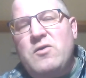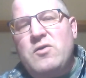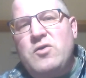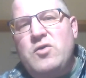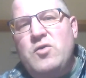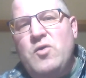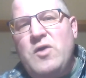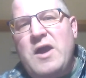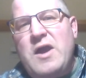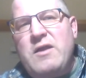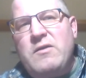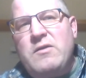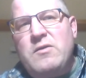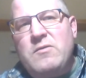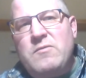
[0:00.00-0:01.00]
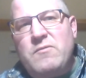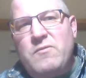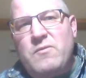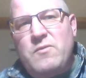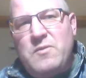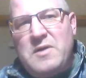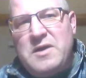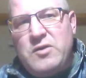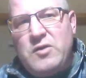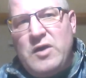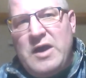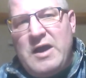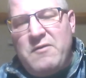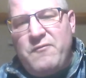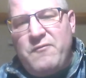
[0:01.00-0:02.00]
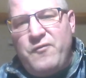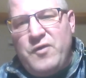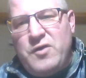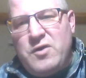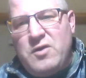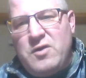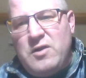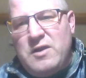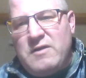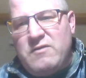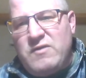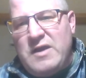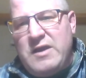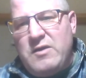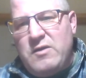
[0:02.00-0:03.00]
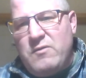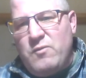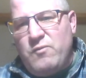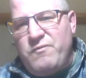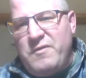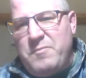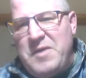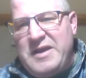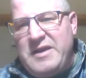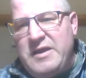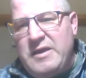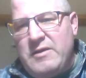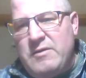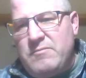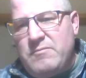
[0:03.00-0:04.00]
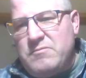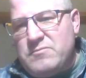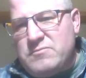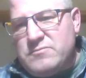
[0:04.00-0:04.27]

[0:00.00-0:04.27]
you can, when you have, let's say, the bedding,